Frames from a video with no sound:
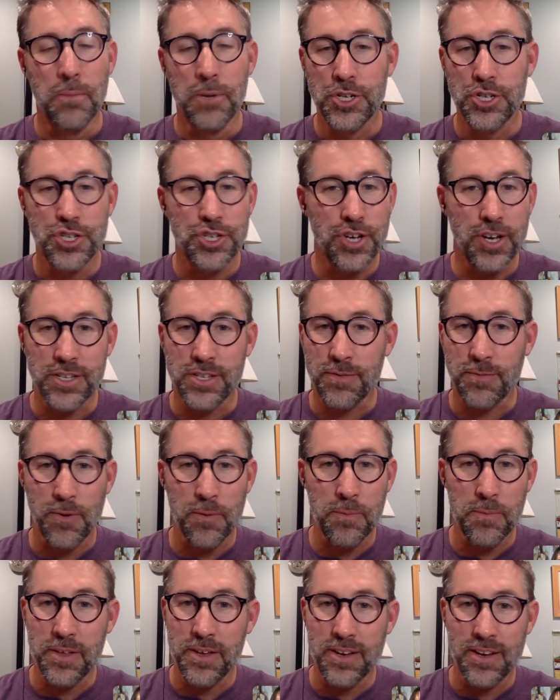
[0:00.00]
but just
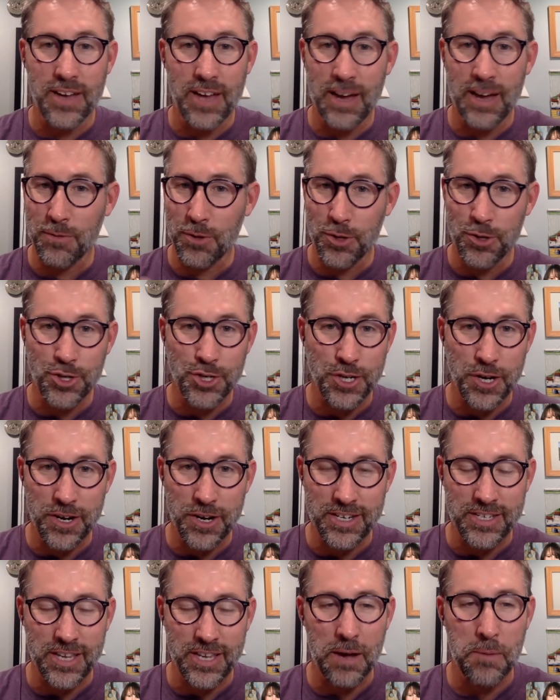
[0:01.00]
from the
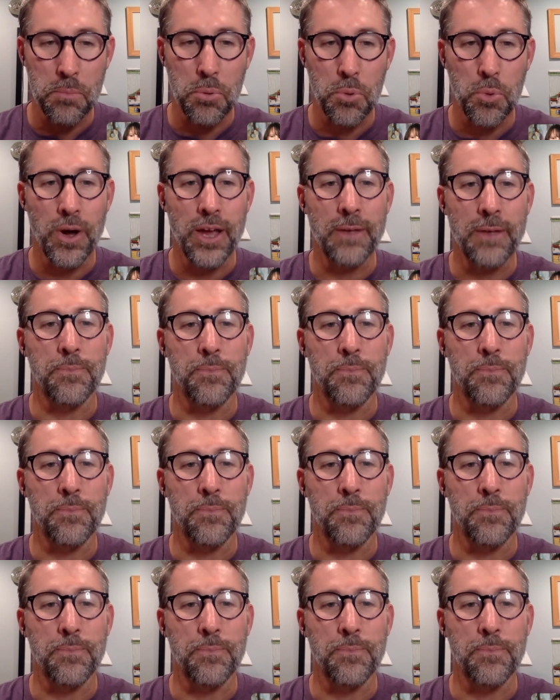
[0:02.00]
evolutionary standpoint,